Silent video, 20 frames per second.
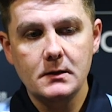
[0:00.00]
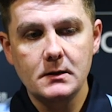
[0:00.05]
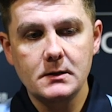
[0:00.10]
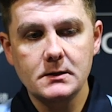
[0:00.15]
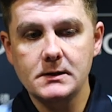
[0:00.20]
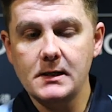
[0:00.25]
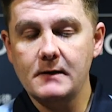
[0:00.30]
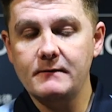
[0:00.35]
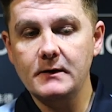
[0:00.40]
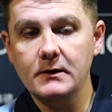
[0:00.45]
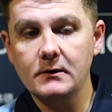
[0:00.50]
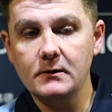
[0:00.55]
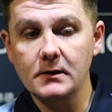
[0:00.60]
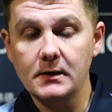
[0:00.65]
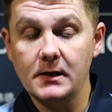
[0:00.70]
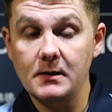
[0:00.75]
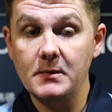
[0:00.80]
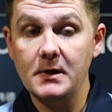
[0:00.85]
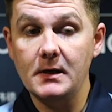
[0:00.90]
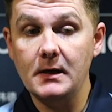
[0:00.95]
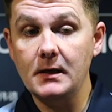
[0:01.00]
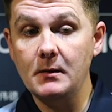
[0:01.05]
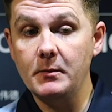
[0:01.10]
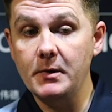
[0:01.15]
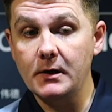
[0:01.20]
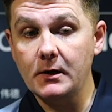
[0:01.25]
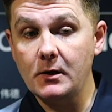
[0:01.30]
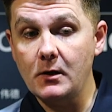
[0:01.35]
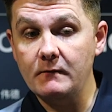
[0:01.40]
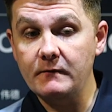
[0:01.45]
It's definitely going to give me a little
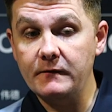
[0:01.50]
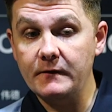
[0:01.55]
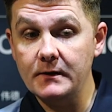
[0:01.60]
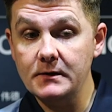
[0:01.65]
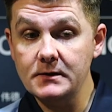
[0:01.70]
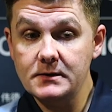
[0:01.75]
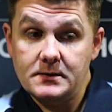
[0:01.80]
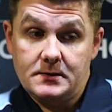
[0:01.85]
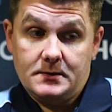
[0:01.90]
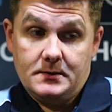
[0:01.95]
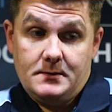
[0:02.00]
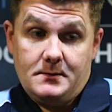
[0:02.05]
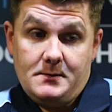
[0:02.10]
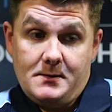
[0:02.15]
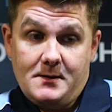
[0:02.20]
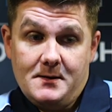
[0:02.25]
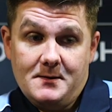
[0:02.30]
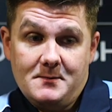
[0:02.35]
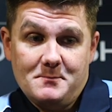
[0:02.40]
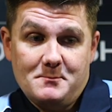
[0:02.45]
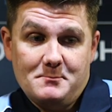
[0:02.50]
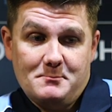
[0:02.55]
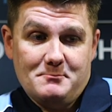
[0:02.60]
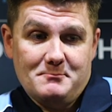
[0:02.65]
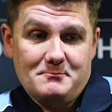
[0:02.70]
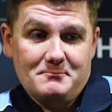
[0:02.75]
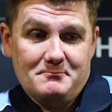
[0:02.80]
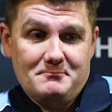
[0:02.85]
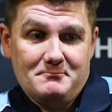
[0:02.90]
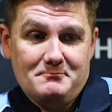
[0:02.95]
bit of confidence.
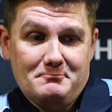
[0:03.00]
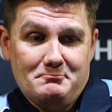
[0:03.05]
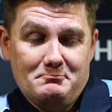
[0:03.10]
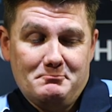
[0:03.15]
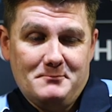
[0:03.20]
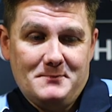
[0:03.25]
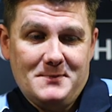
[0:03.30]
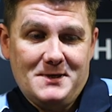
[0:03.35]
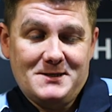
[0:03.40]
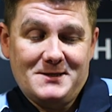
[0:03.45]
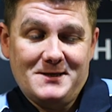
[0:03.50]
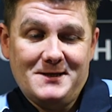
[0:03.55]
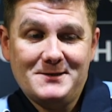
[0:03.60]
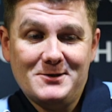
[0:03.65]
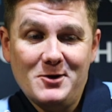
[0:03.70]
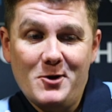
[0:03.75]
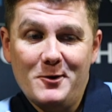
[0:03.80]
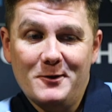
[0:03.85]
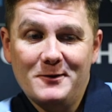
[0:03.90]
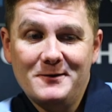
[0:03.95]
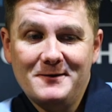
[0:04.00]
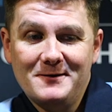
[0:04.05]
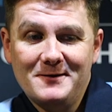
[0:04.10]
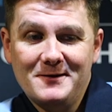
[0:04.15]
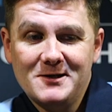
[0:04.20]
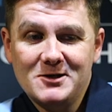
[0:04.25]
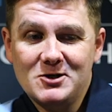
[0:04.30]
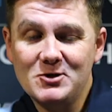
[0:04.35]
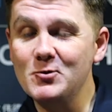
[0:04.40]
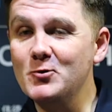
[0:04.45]
It's not
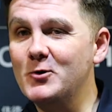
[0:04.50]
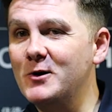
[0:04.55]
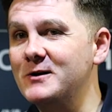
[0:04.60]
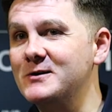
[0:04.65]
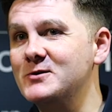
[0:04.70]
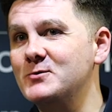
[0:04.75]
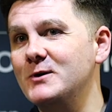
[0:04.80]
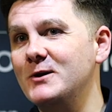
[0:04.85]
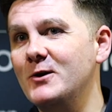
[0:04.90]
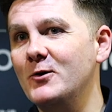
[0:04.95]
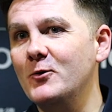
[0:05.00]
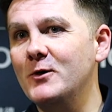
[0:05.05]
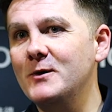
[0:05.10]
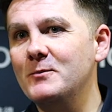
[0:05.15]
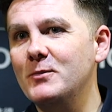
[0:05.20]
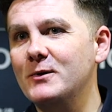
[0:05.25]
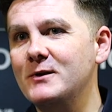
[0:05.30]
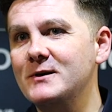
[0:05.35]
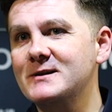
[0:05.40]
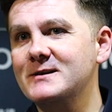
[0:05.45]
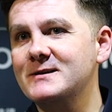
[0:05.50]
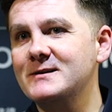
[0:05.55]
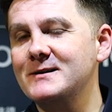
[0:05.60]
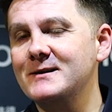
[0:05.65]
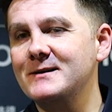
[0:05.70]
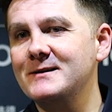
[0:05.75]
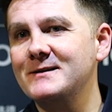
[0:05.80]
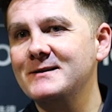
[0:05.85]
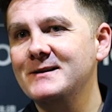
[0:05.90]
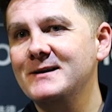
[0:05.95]
snooker as we know it, but it's
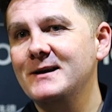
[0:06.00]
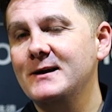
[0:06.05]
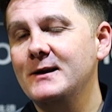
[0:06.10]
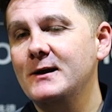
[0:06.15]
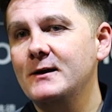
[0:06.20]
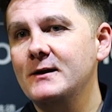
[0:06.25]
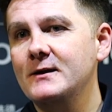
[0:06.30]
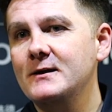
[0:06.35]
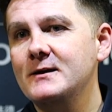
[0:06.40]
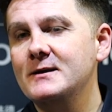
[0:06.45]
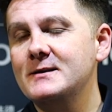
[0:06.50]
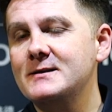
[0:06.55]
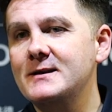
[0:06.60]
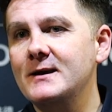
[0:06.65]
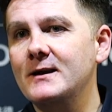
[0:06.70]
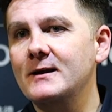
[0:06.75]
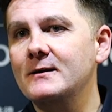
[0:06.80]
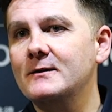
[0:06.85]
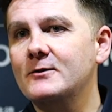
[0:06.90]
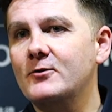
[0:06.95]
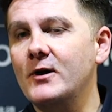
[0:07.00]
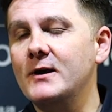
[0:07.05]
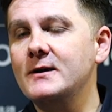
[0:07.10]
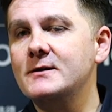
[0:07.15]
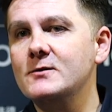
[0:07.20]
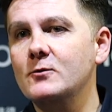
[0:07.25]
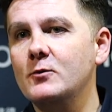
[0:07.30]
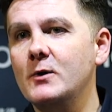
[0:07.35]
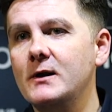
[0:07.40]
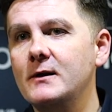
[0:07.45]
still great
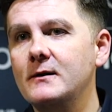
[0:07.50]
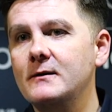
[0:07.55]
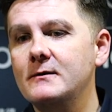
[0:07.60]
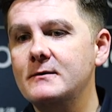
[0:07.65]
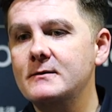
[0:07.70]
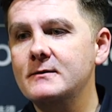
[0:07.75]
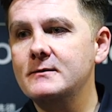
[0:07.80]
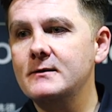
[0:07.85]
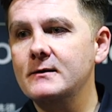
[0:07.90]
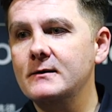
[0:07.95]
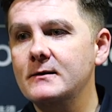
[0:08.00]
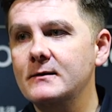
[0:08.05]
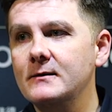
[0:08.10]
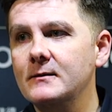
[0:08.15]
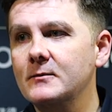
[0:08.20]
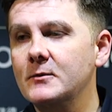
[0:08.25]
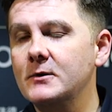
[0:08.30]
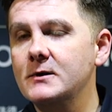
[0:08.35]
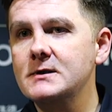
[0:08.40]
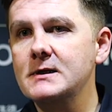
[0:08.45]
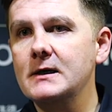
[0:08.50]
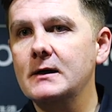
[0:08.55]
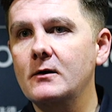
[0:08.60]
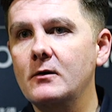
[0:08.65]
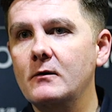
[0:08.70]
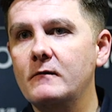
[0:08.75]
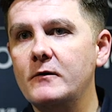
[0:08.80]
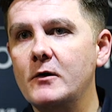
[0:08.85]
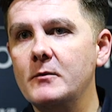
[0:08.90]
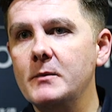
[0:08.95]
to win, and I'm going to take a
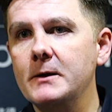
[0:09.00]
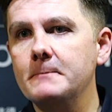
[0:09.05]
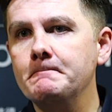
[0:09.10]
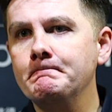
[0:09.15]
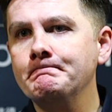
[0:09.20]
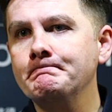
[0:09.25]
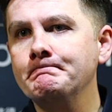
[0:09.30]
lot from it.